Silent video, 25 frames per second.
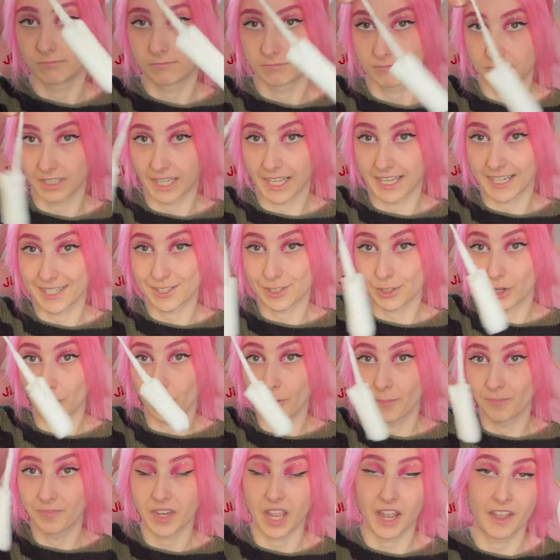like
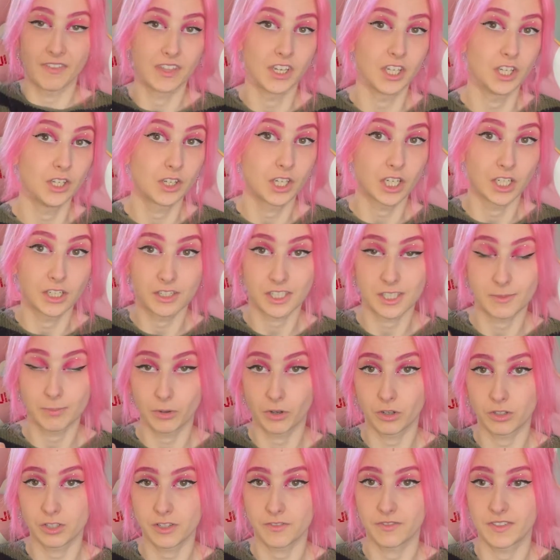so. And then you can
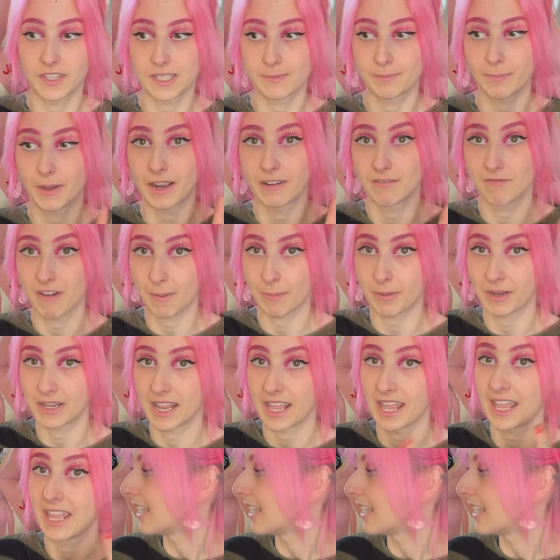dispose of this by wrapping it